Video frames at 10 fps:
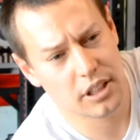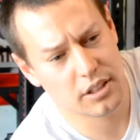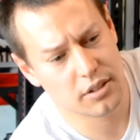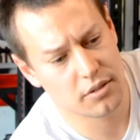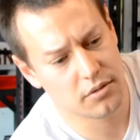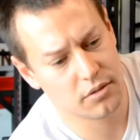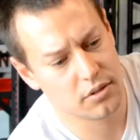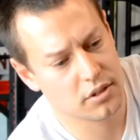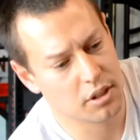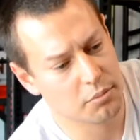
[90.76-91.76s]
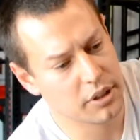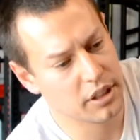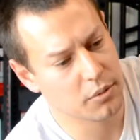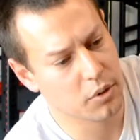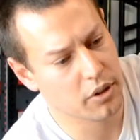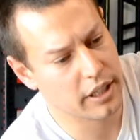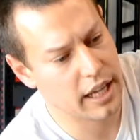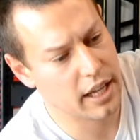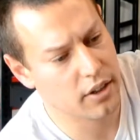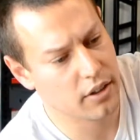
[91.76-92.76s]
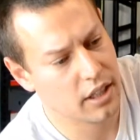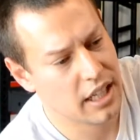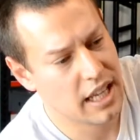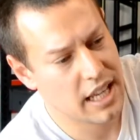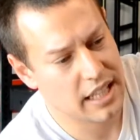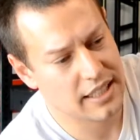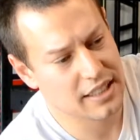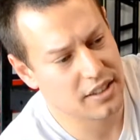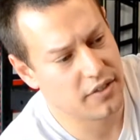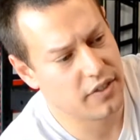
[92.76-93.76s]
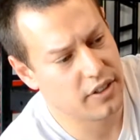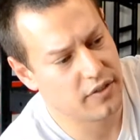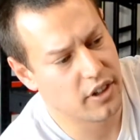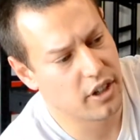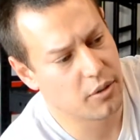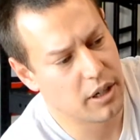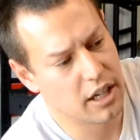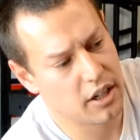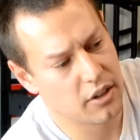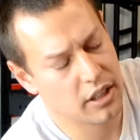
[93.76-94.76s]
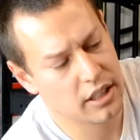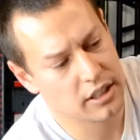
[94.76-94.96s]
It's completely worn down. It doesn't fit very well.